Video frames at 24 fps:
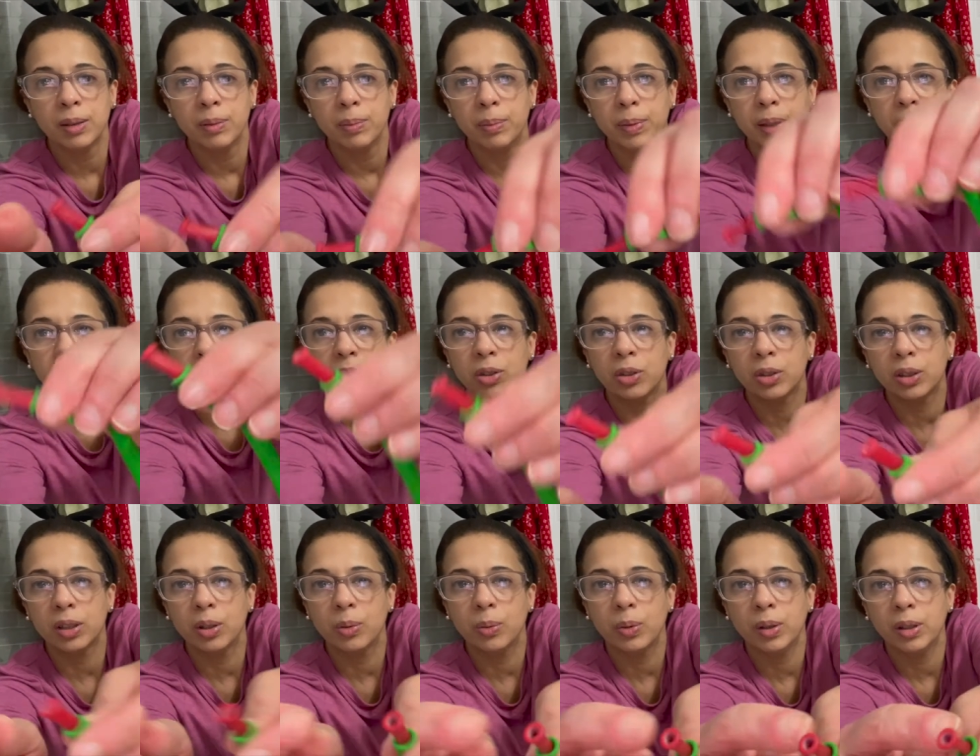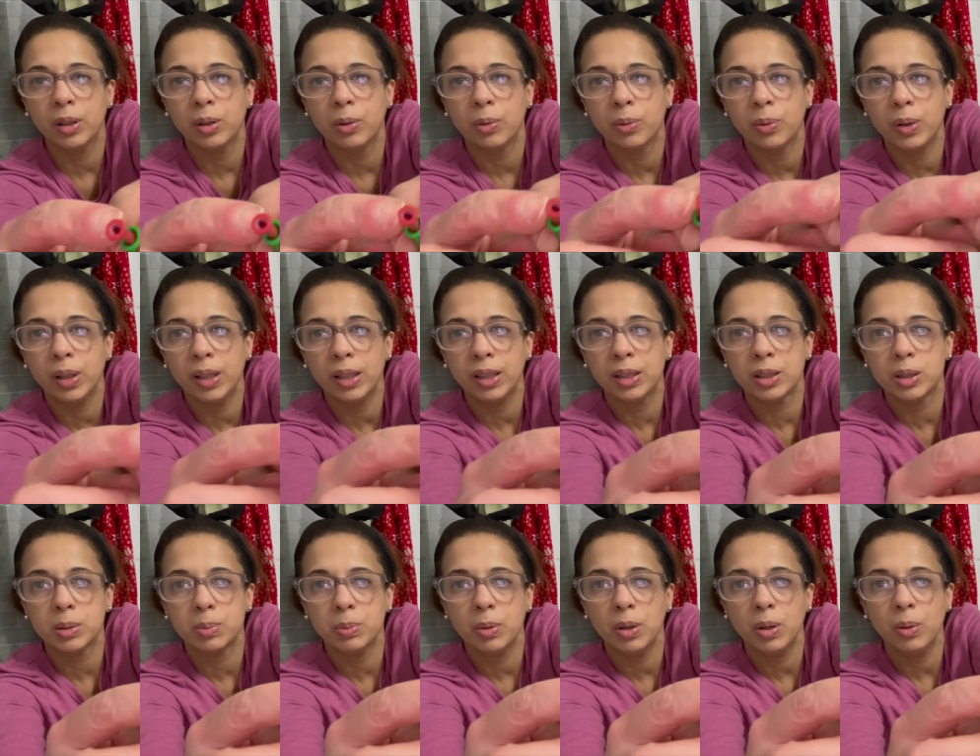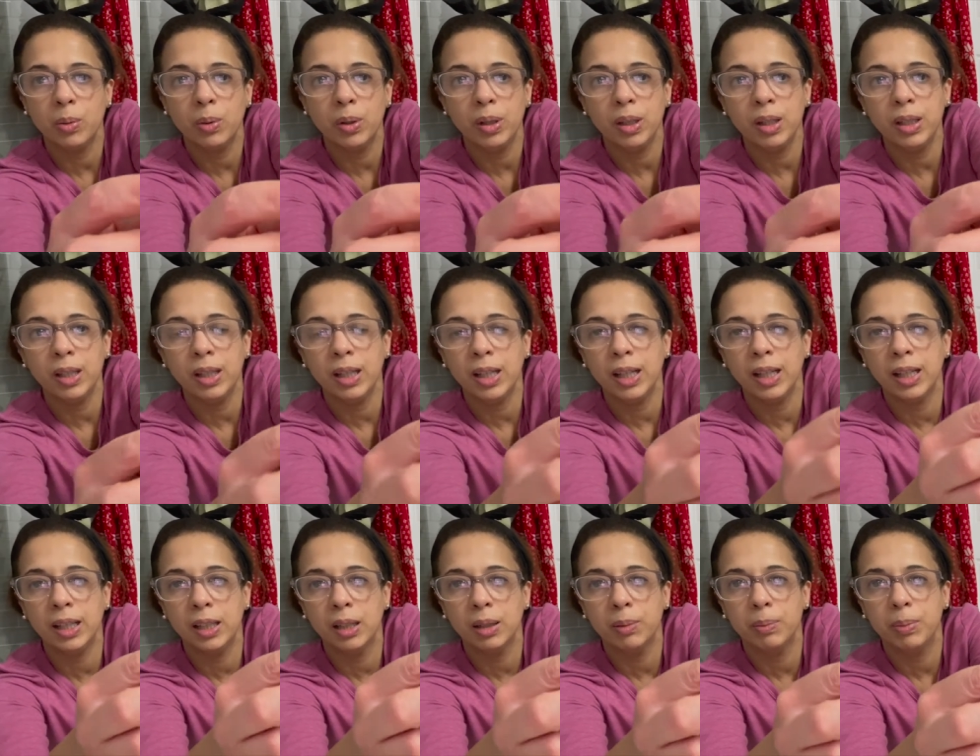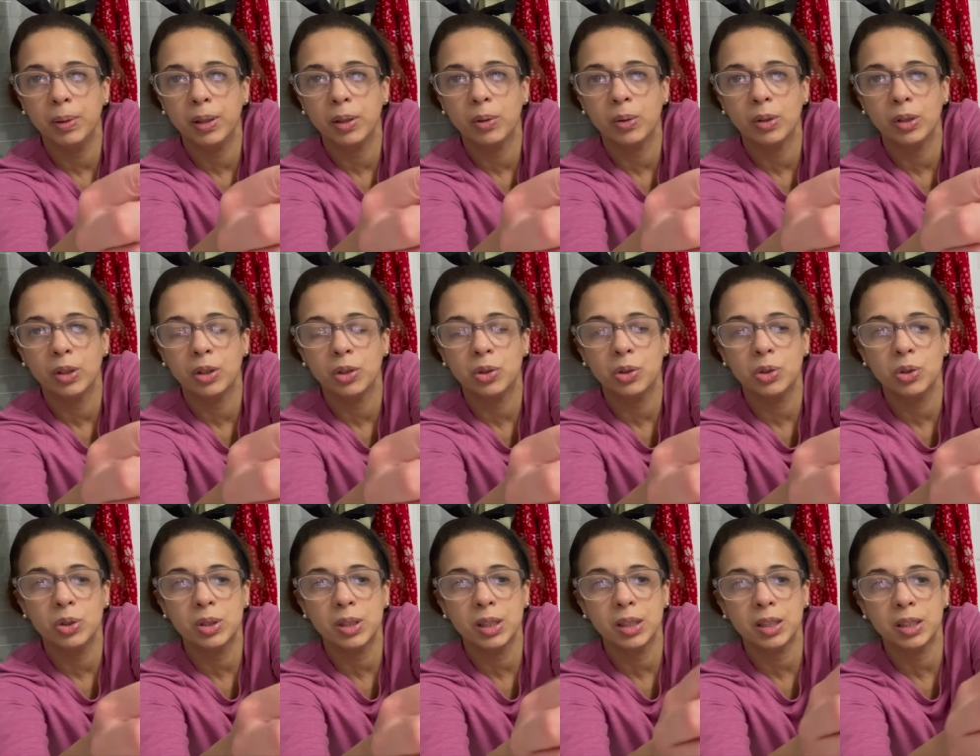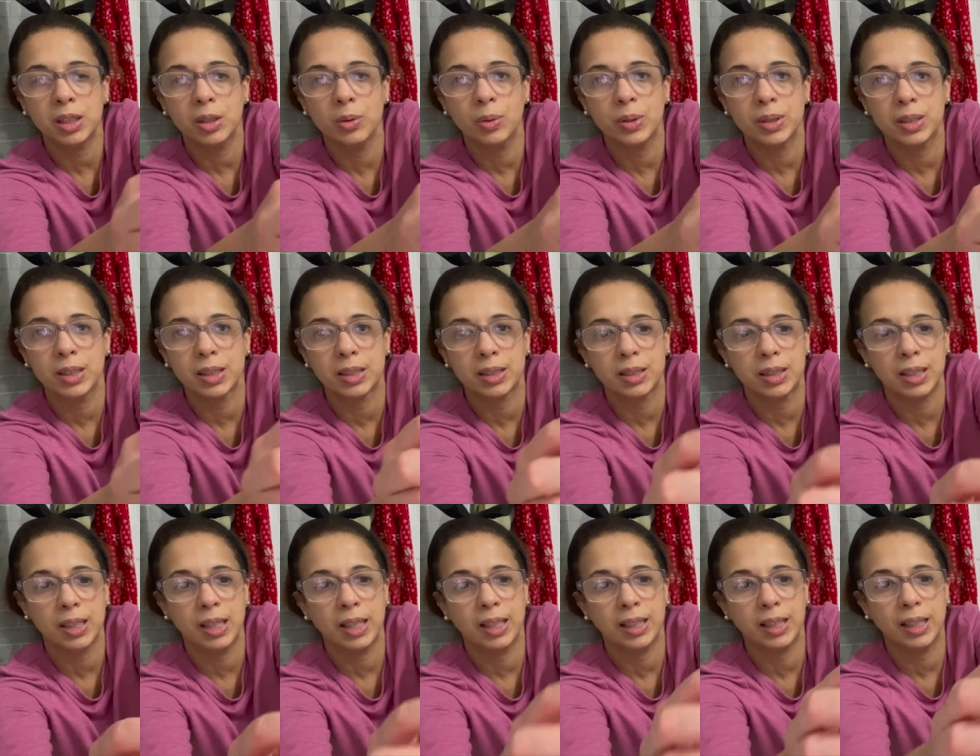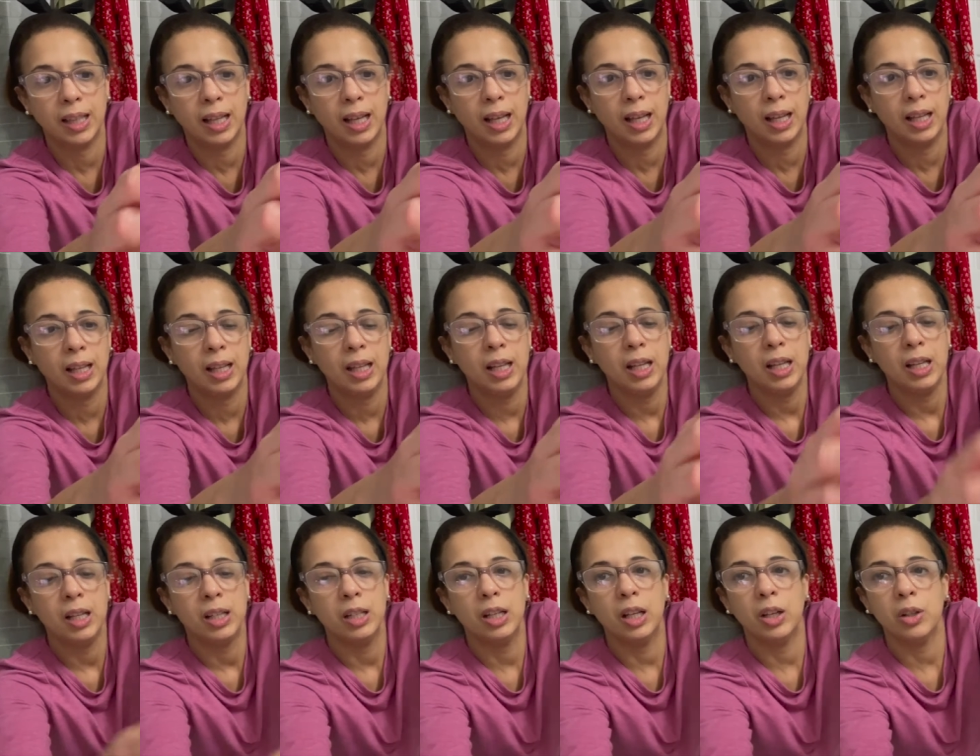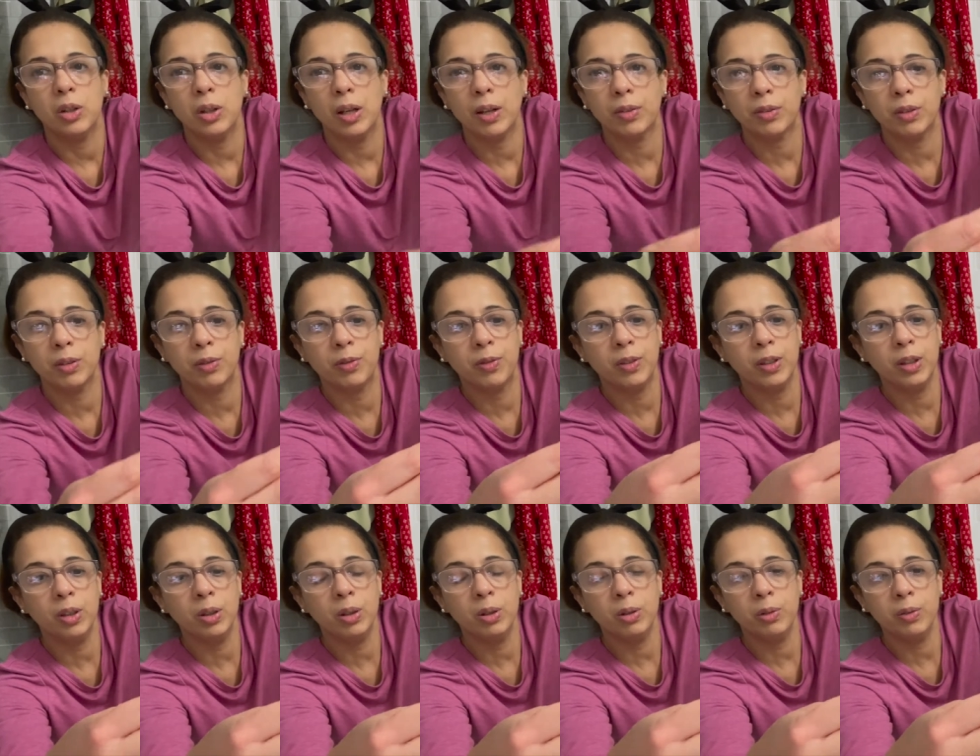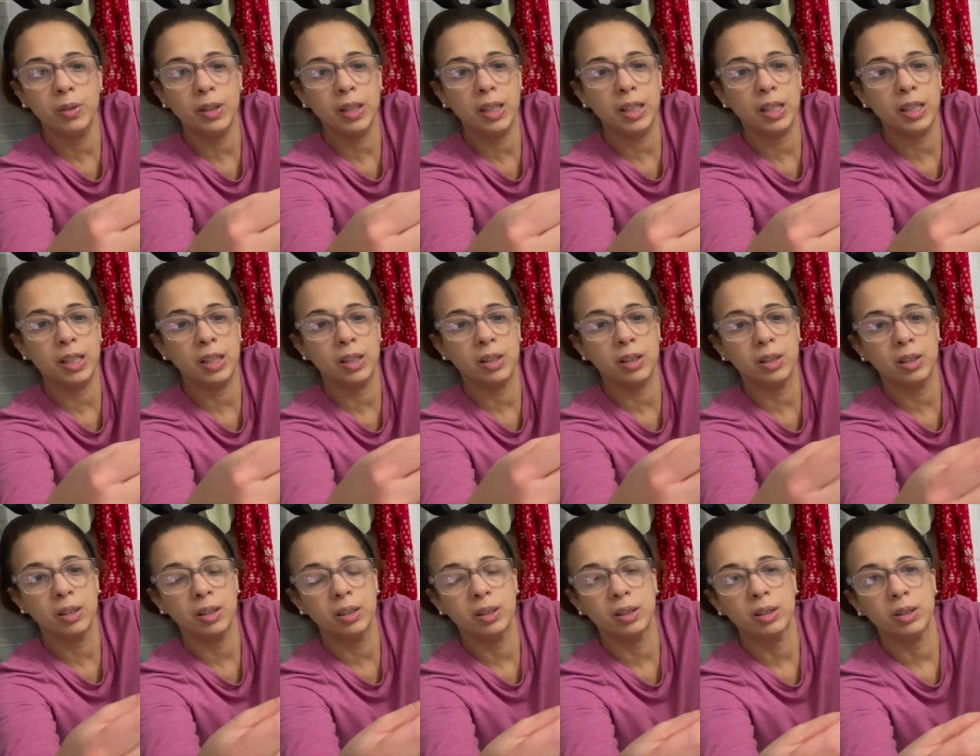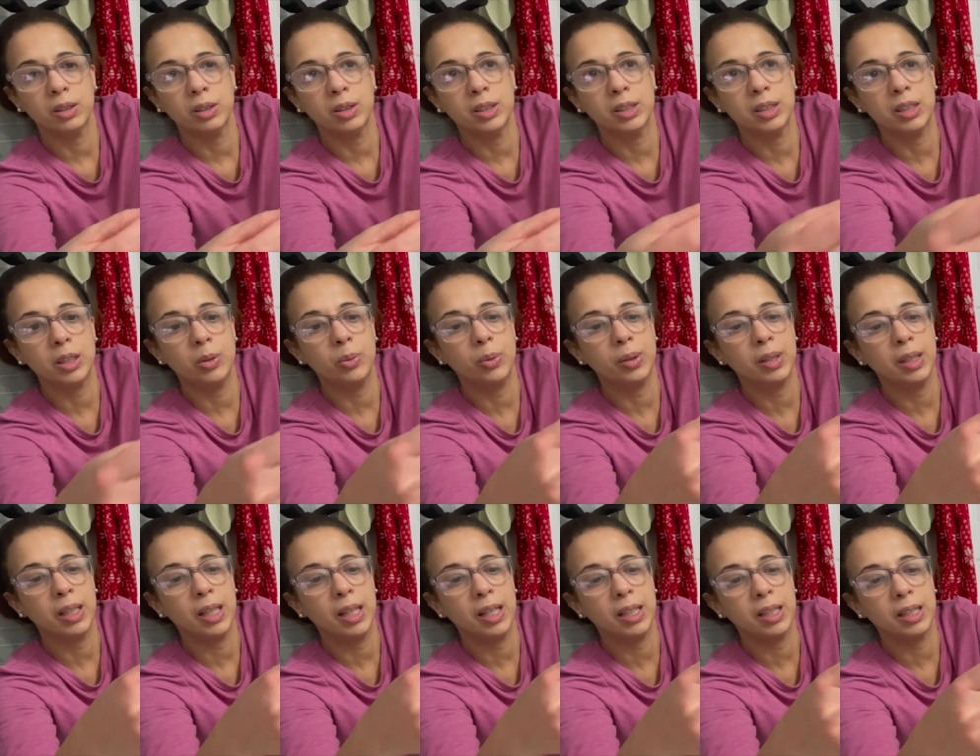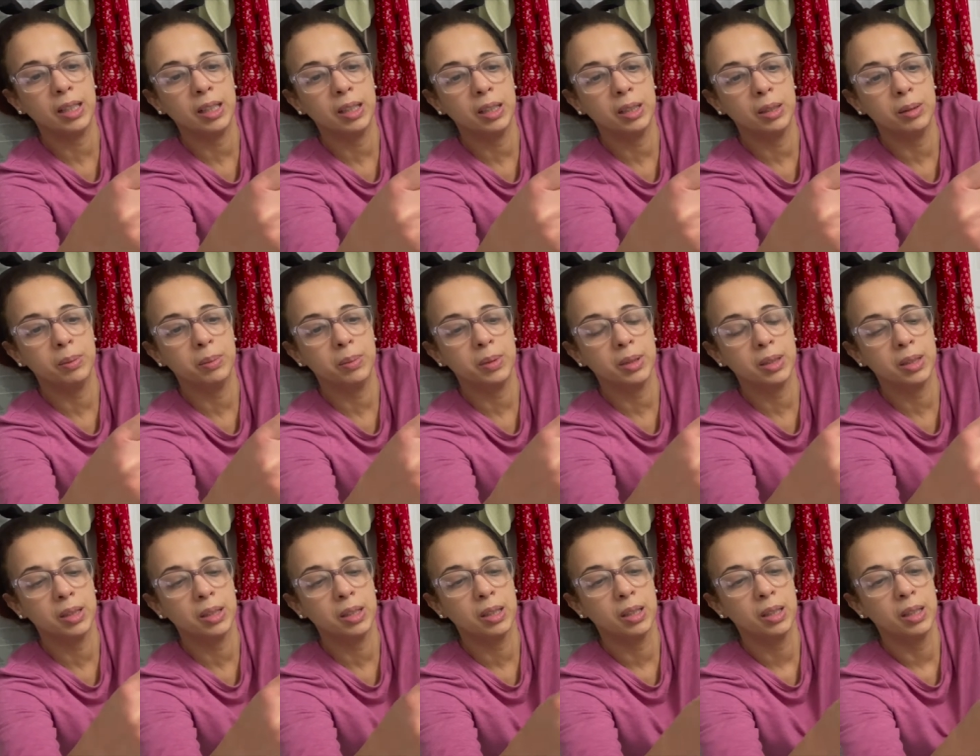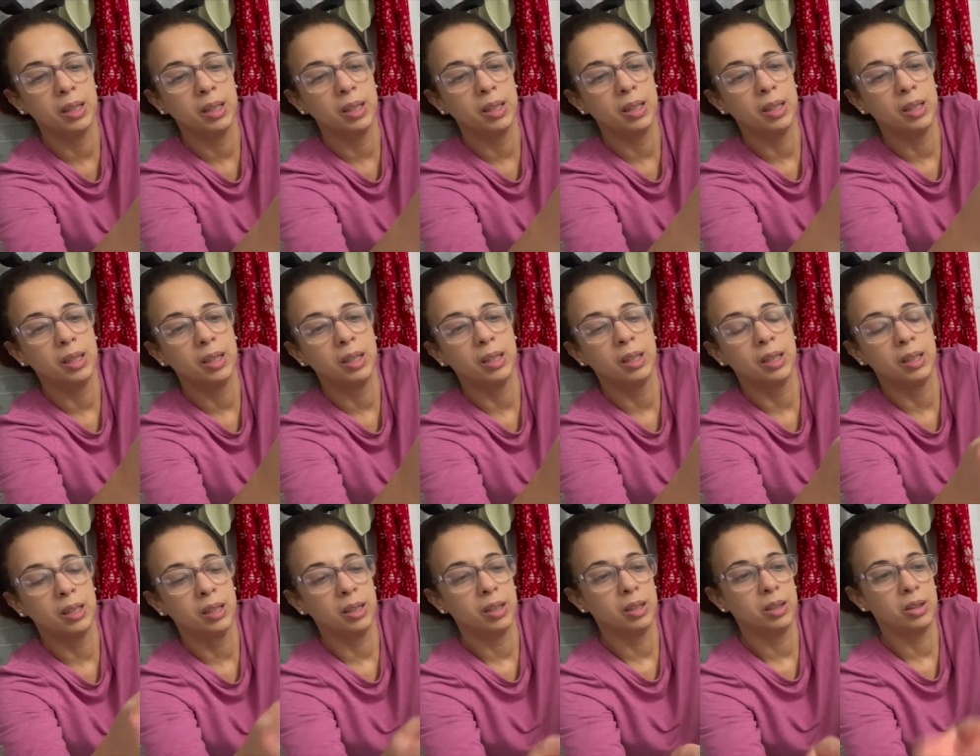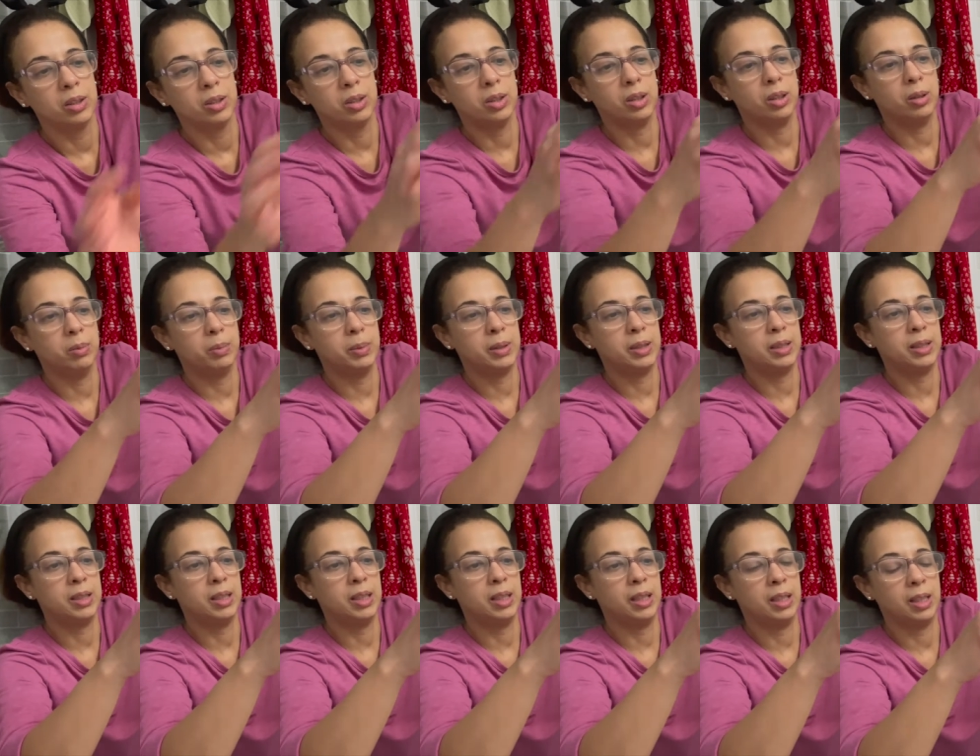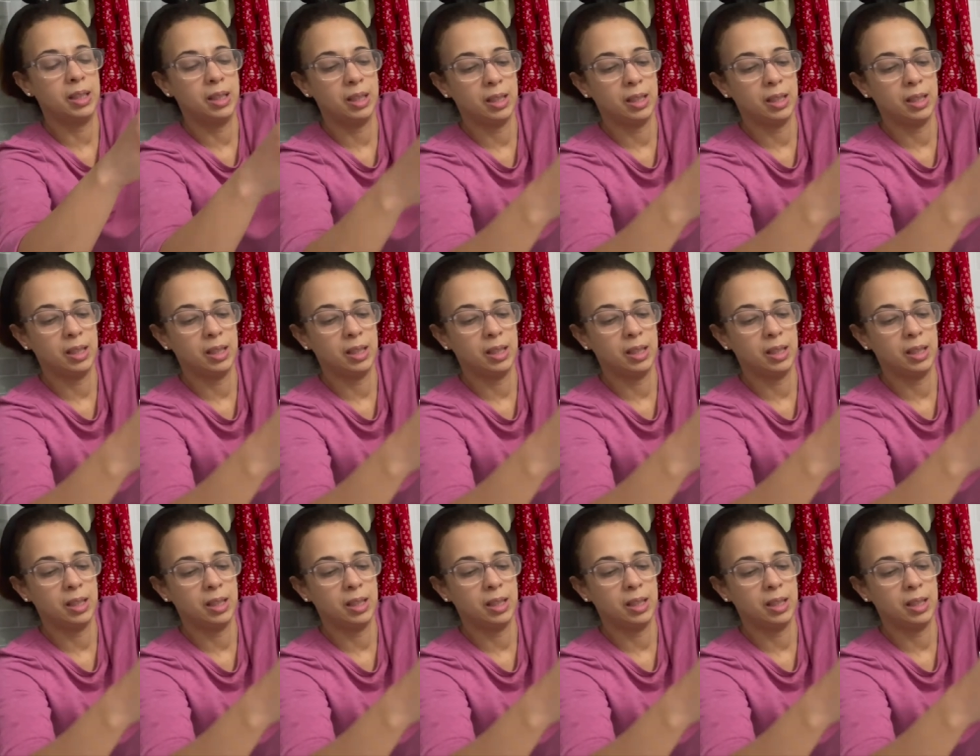Make sure the one, the red, the small one, and the big one, the two sixty, one sixty, like that. Now you have to feel over here to see where the end comes. So let me see.